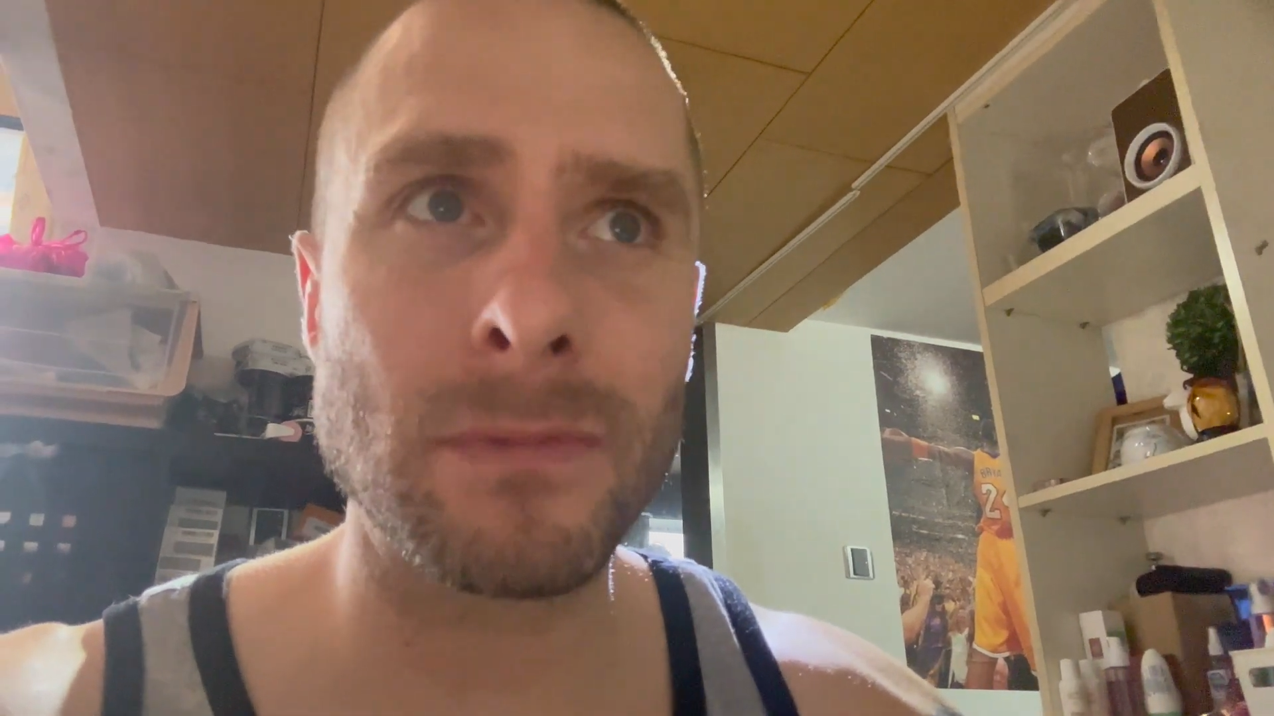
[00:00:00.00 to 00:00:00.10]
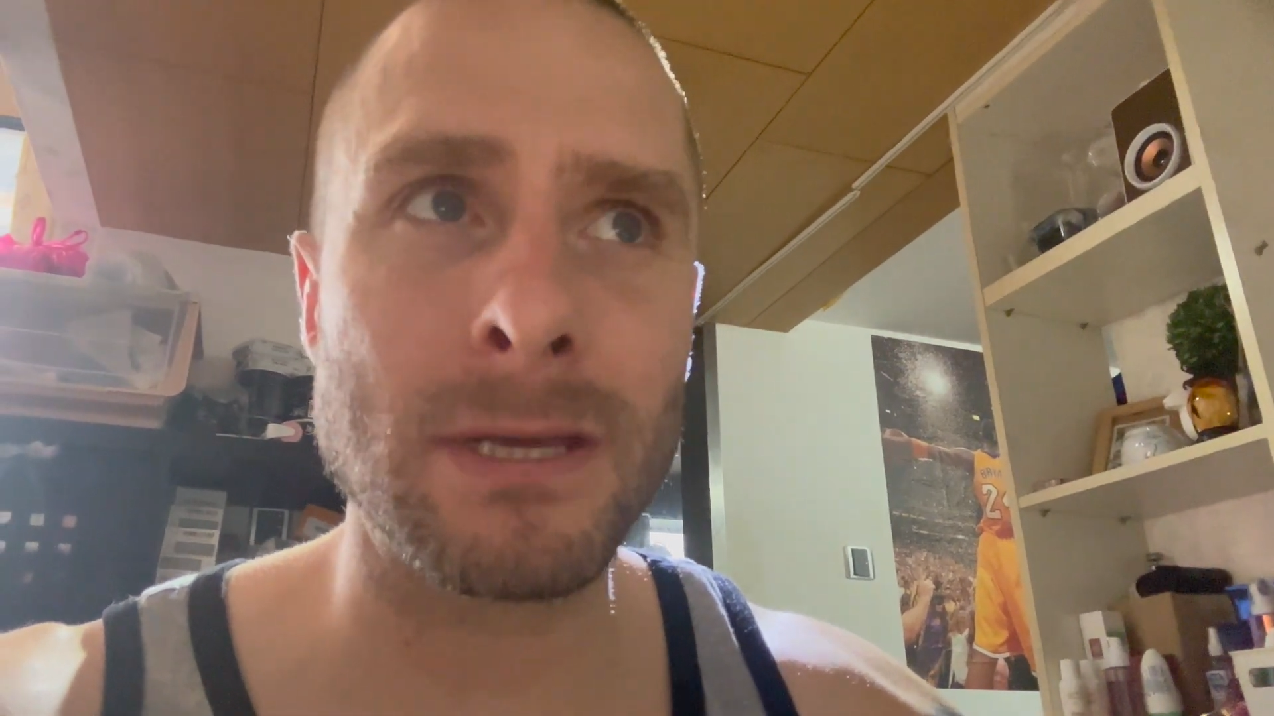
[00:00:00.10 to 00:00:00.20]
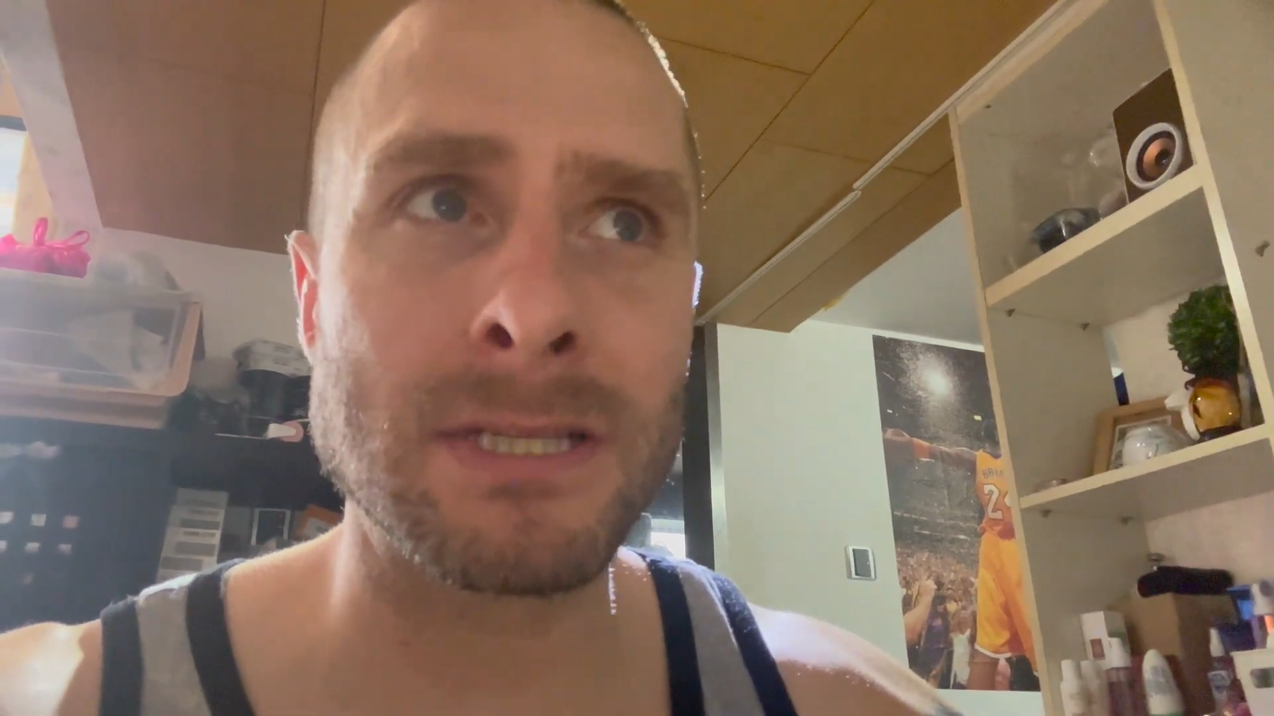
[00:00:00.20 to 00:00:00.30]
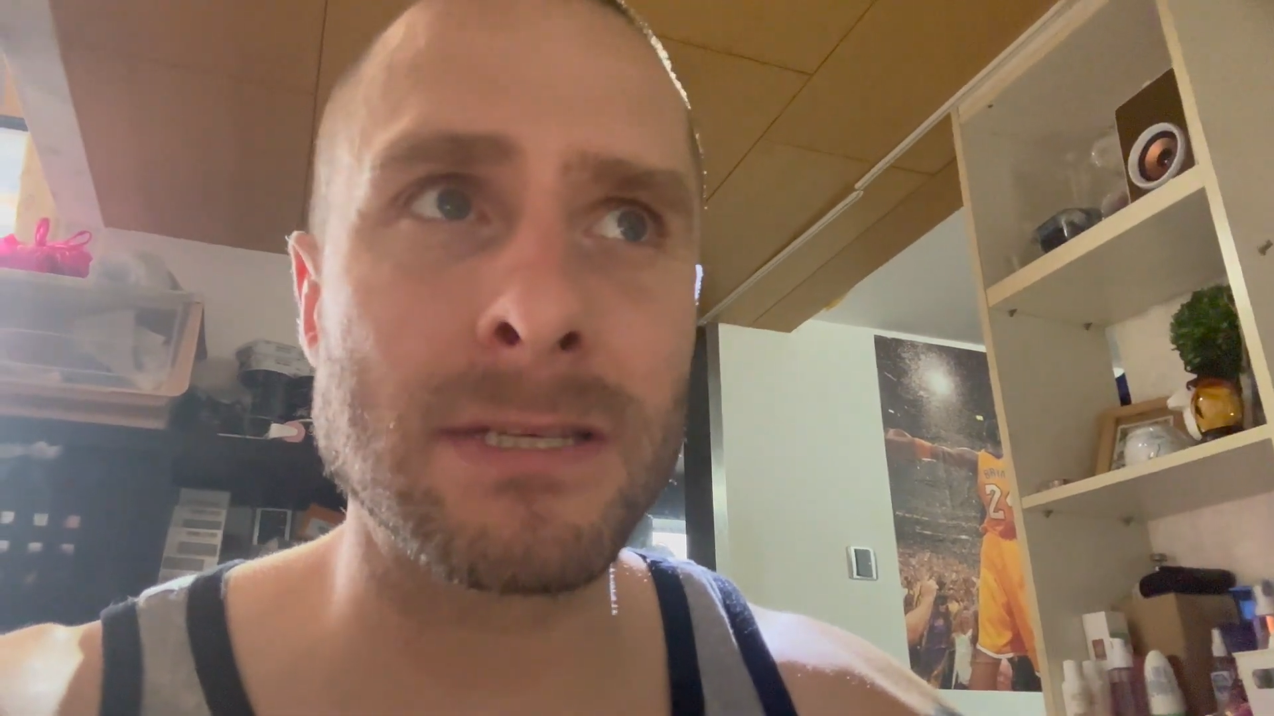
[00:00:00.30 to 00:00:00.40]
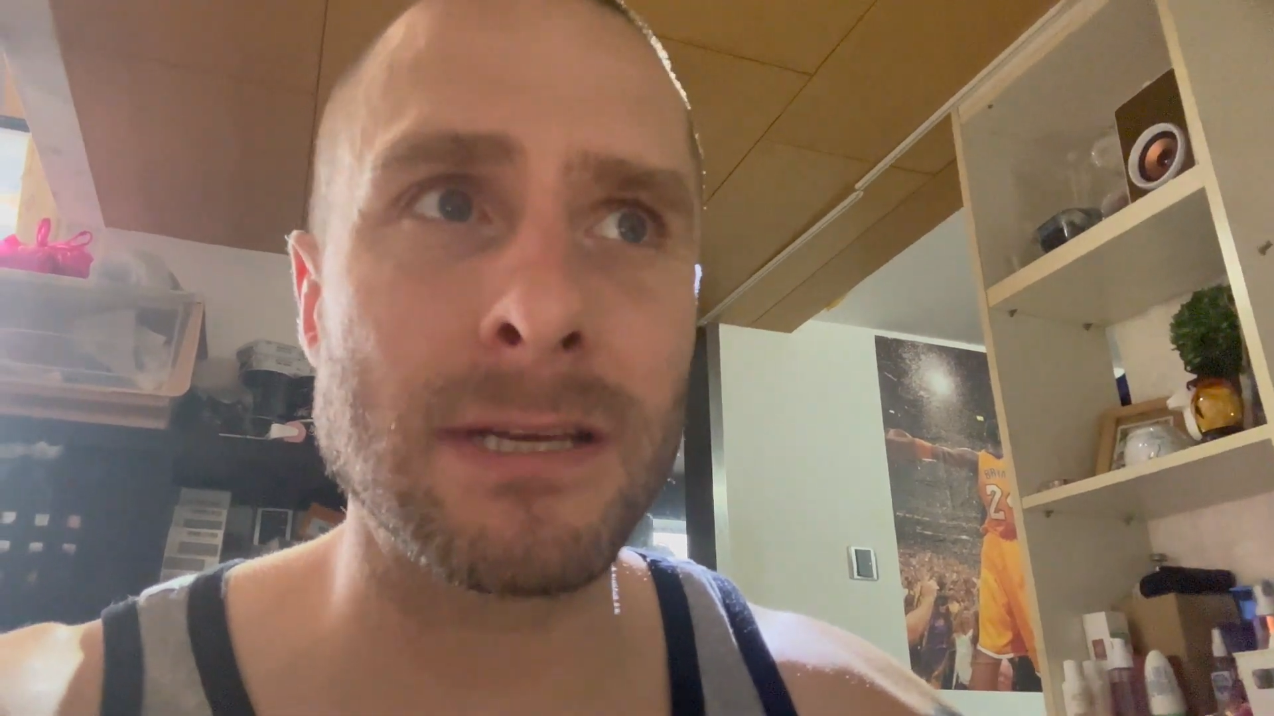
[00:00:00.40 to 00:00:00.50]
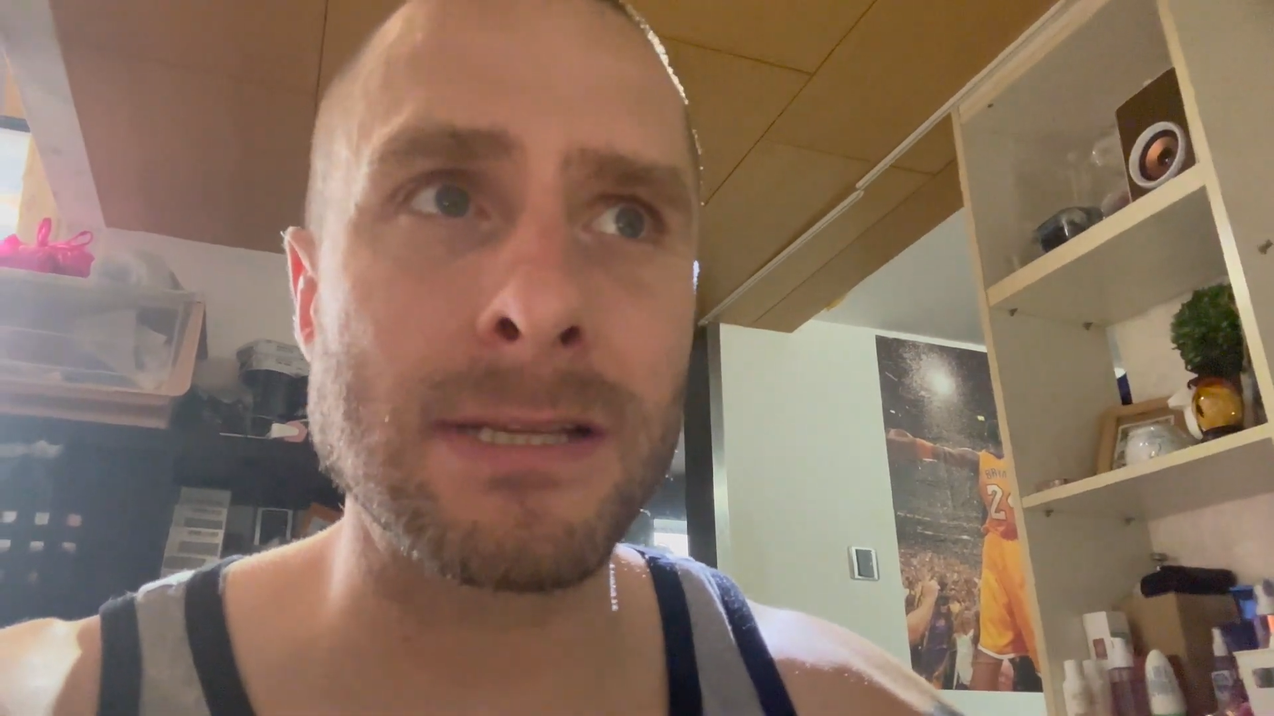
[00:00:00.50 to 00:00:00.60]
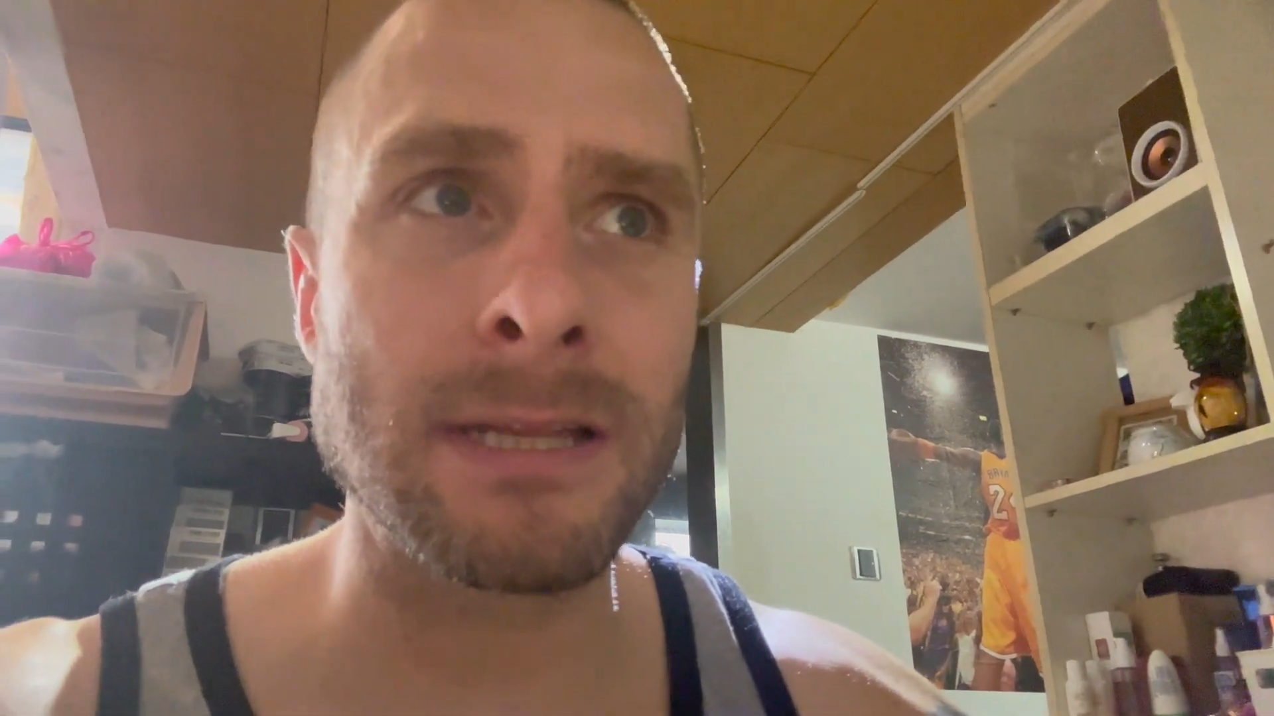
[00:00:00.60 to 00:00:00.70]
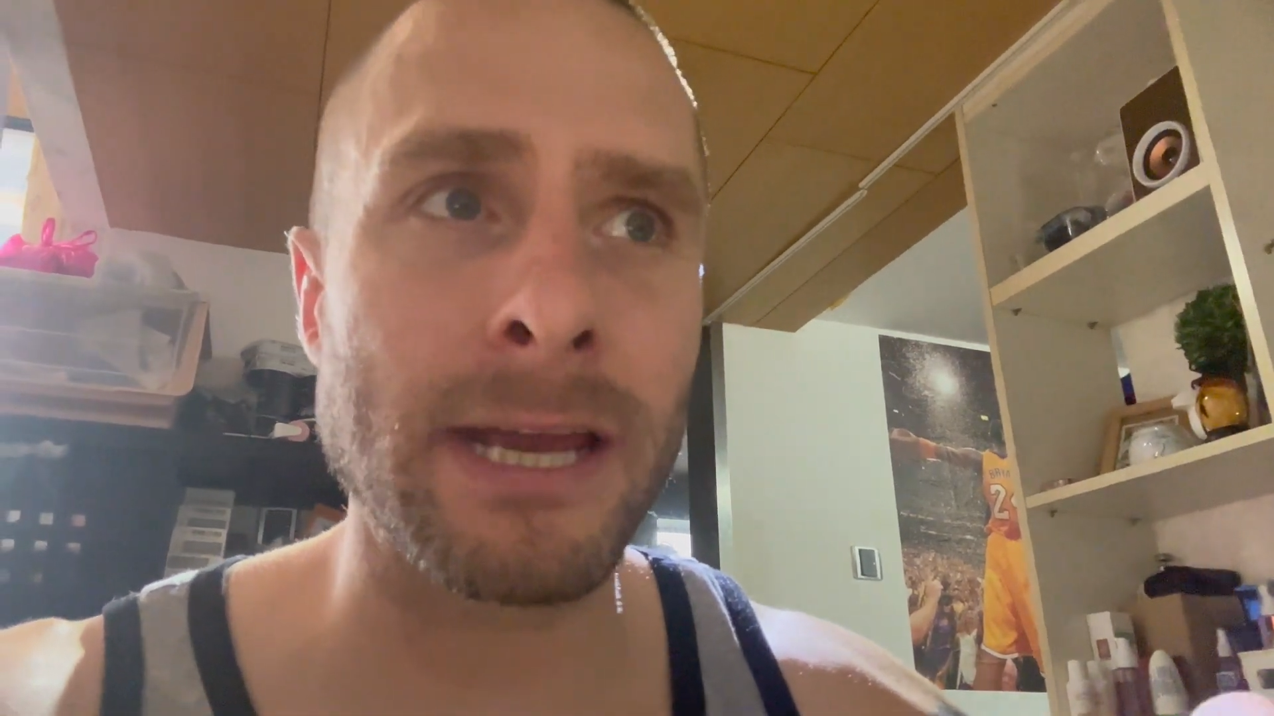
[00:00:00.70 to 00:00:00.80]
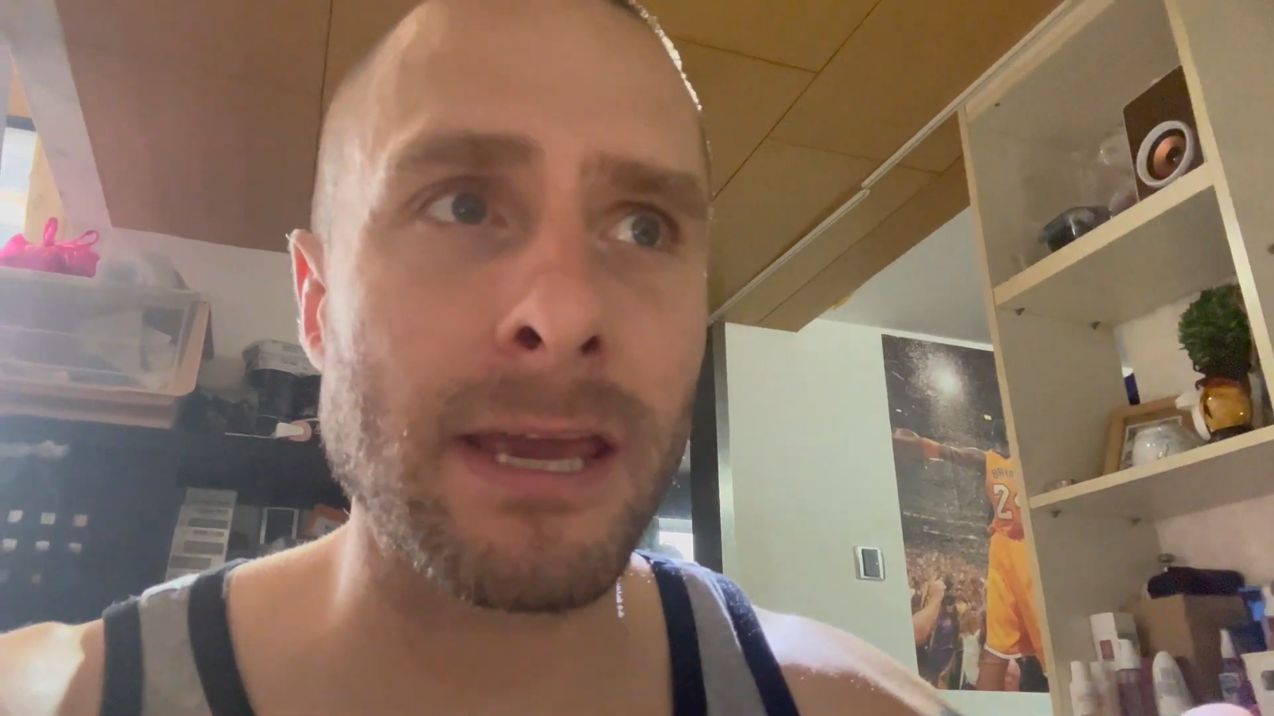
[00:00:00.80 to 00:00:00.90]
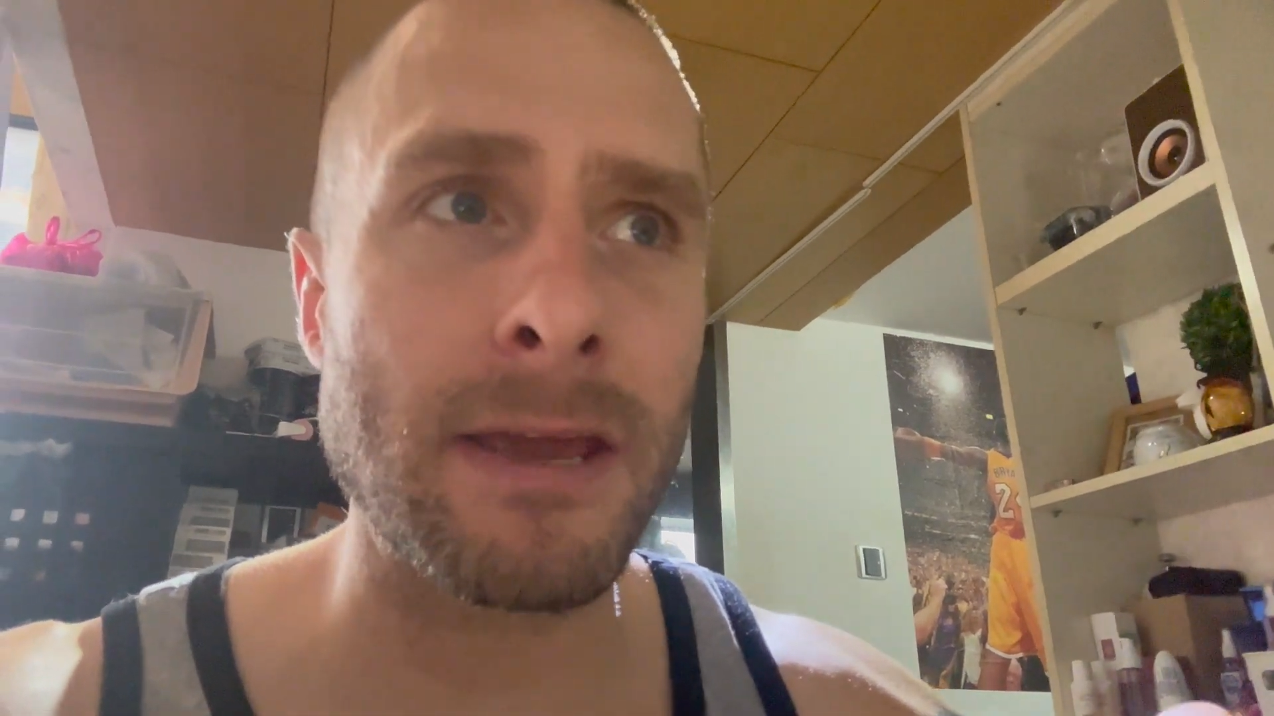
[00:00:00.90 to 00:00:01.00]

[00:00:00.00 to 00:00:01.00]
it's like